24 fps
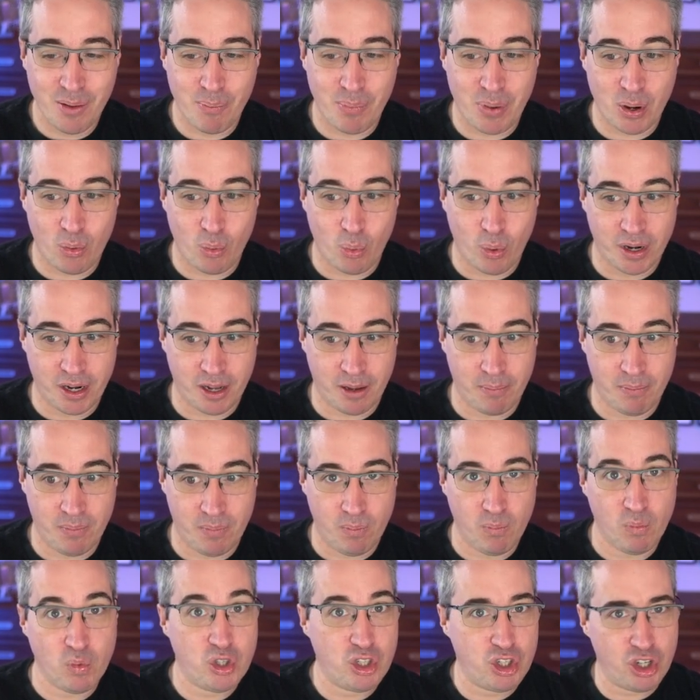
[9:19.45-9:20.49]
but when
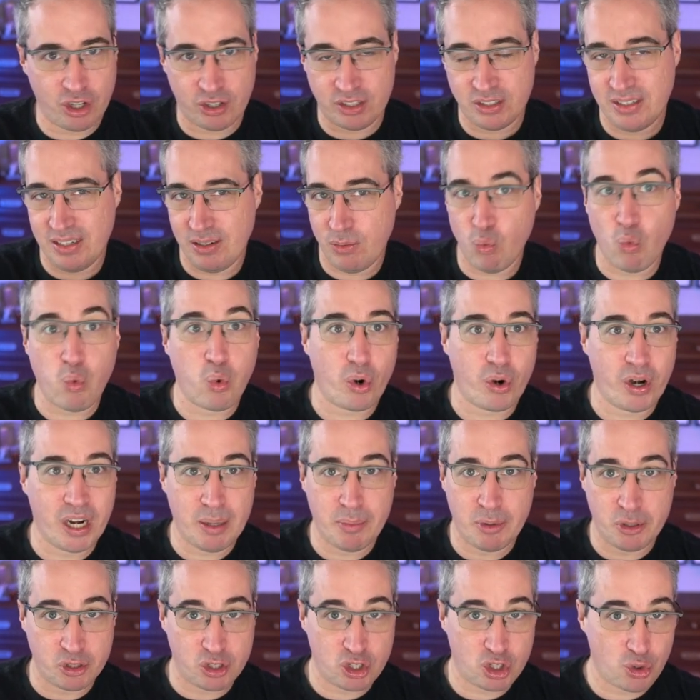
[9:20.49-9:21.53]
I'm just worrying
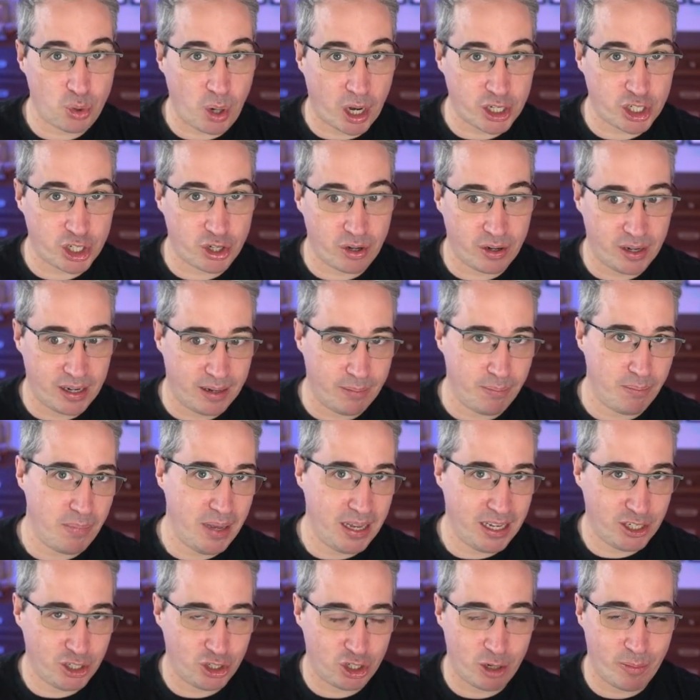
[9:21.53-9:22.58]
about structure and
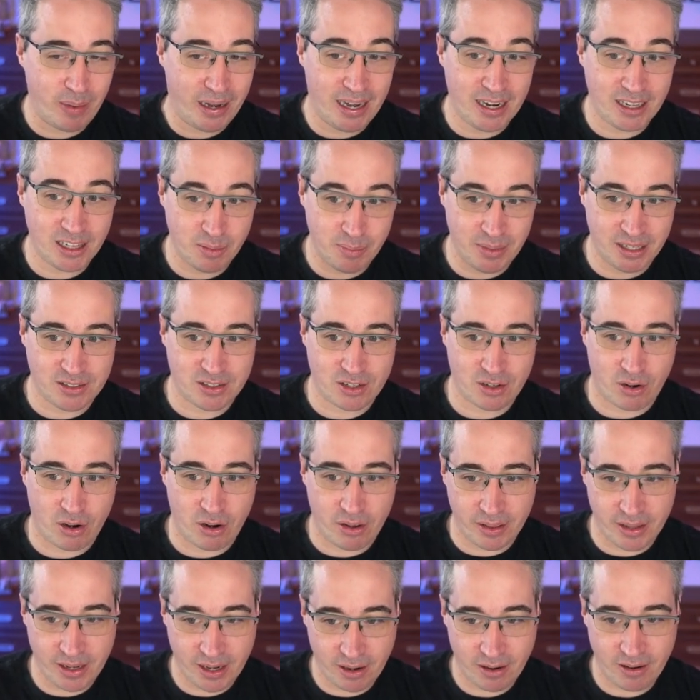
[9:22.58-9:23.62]
making sure my elements are
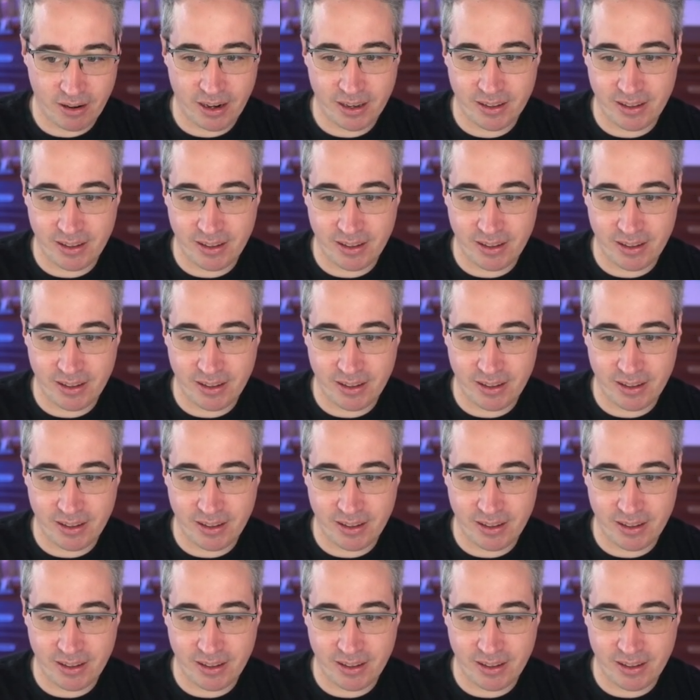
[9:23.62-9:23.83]
all there,